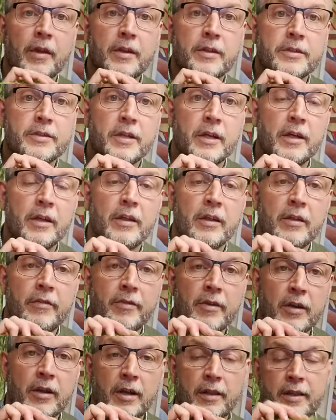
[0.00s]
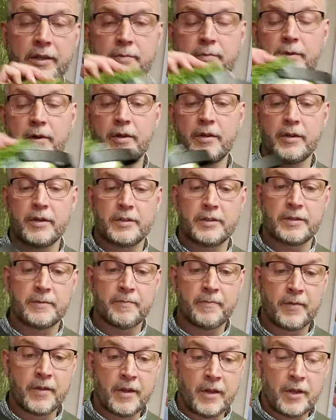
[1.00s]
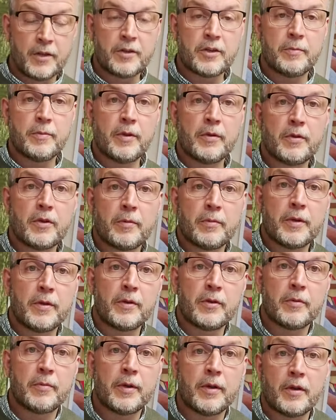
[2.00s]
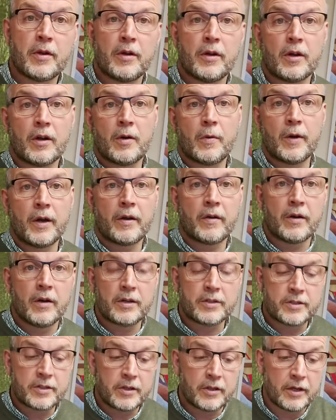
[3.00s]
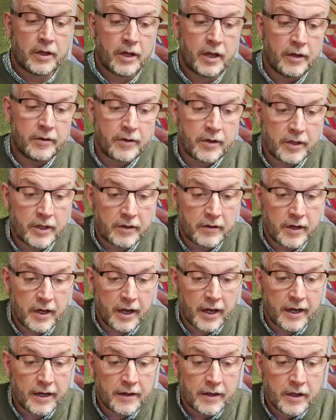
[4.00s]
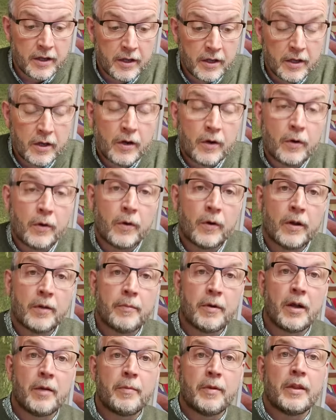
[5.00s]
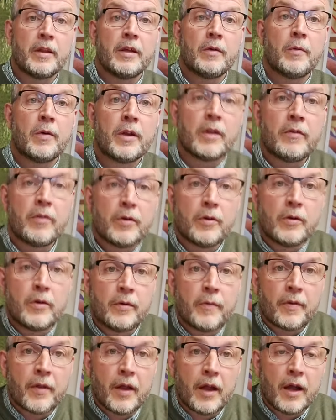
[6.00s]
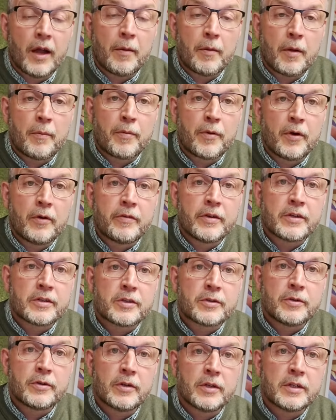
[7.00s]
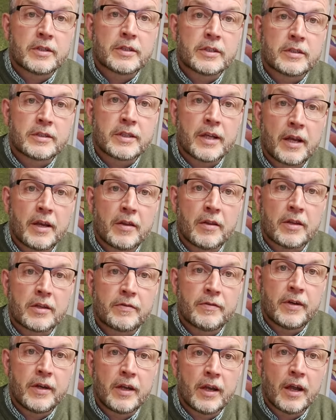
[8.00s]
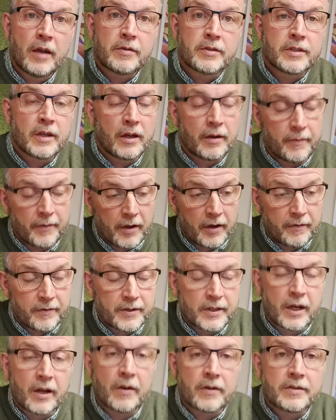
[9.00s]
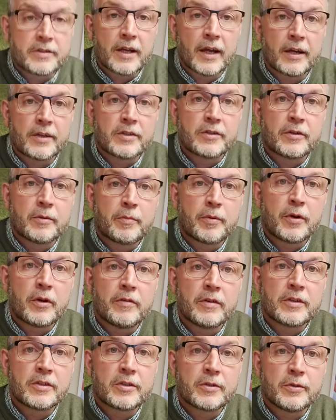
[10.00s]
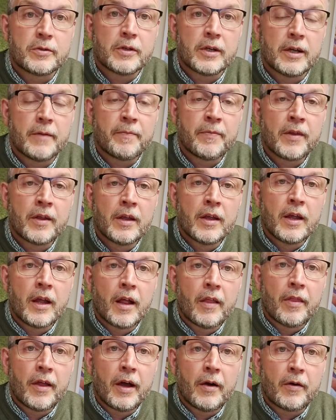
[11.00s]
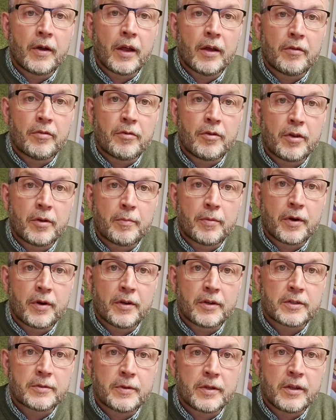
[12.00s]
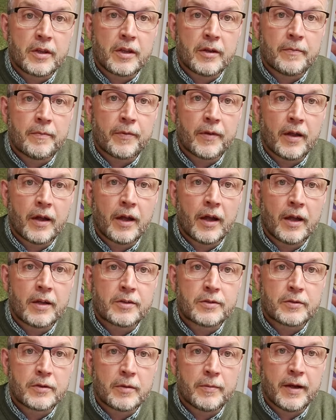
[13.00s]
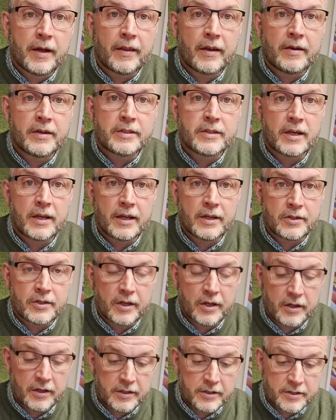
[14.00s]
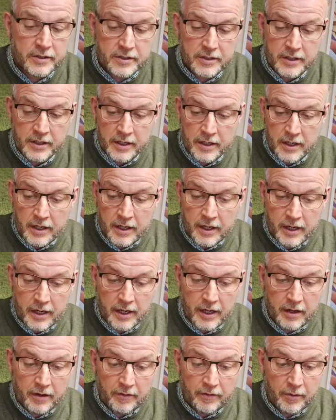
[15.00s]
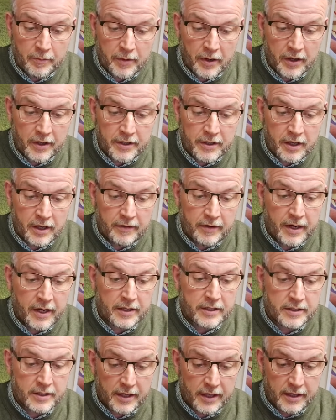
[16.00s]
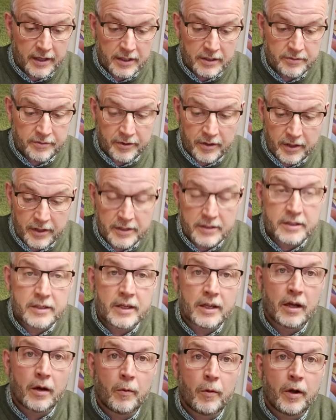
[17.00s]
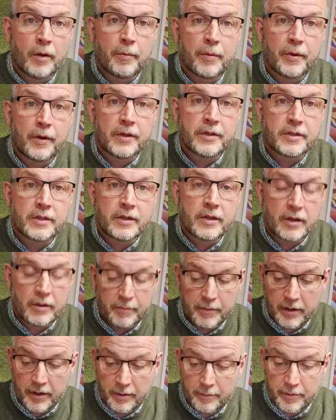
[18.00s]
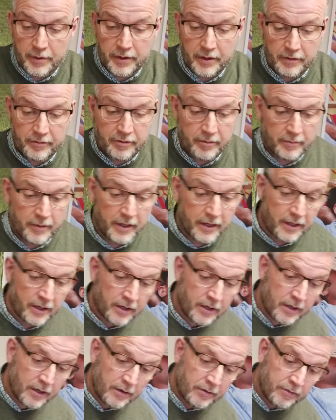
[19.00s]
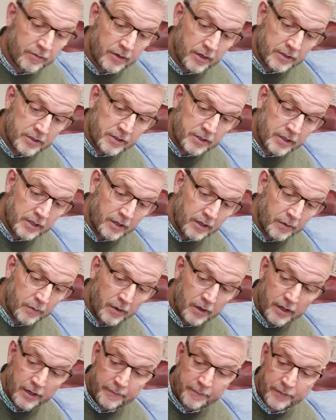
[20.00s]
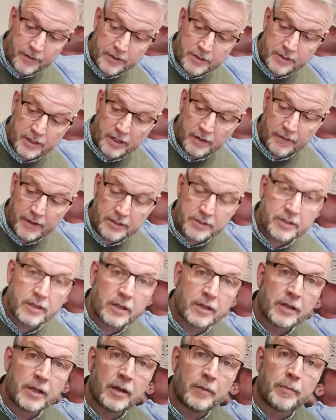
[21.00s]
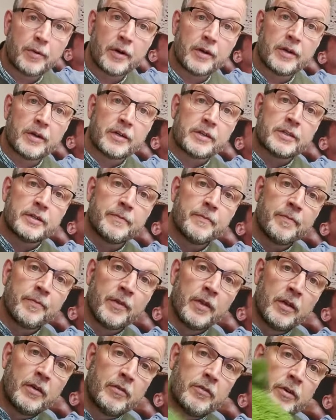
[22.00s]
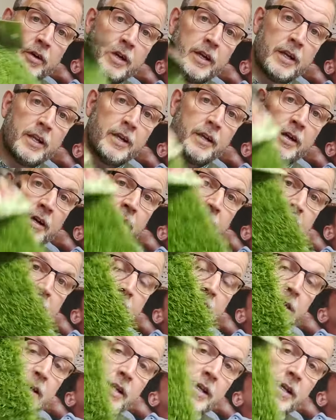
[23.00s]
So if you like this product, www.quickgrass.co.uk or it might be that one of your uh, approved installers has sent you this video so obviously contact your approved installer they'll go through the products with you and talk about their installation costs uh, if you're buying direct then that's fine as a DIY person you can buy the product from me as a DIY so that's the Ludlow product really nice